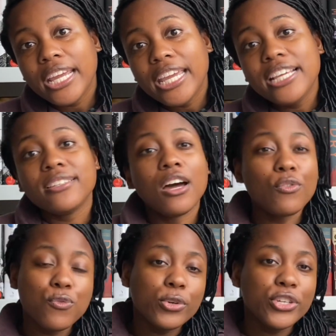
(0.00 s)
He is
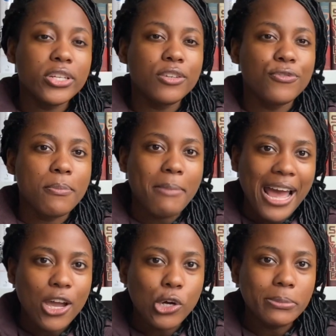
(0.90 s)
unfortunately from
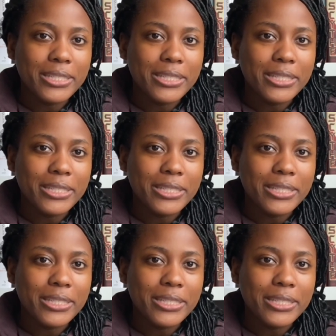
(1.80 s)
my home